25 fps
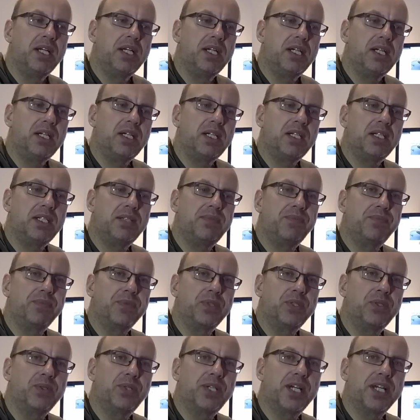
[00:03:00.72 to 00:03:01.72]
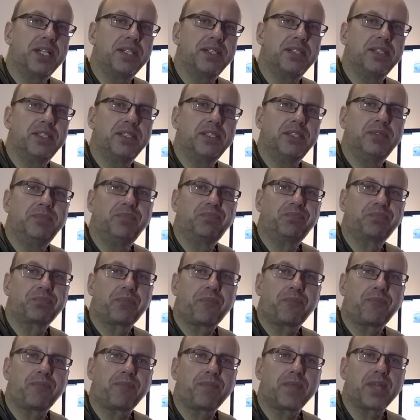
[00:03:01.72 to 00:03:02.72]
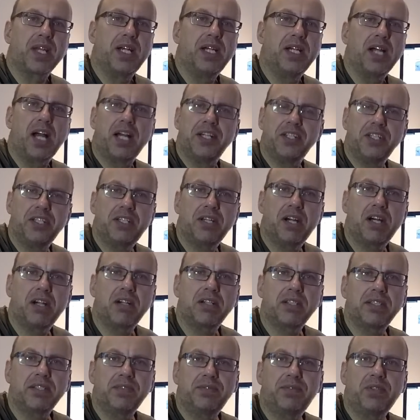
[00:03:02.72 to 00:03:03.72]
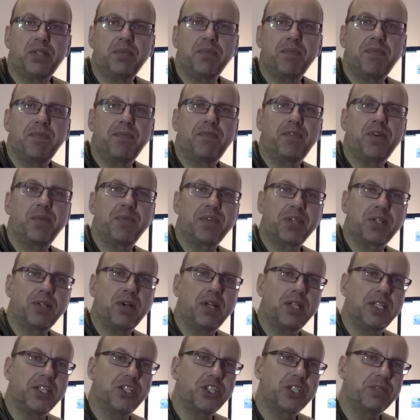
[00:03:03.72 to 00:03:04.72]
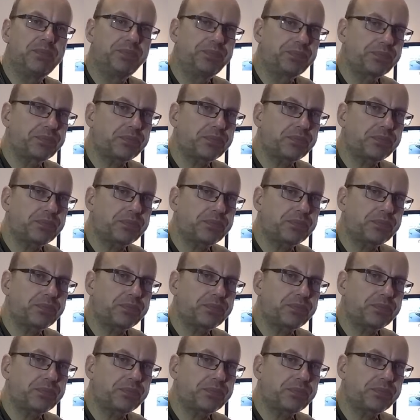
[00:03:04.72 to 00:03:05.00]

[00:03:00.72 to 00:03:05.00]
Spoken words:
You get an ID card from the college,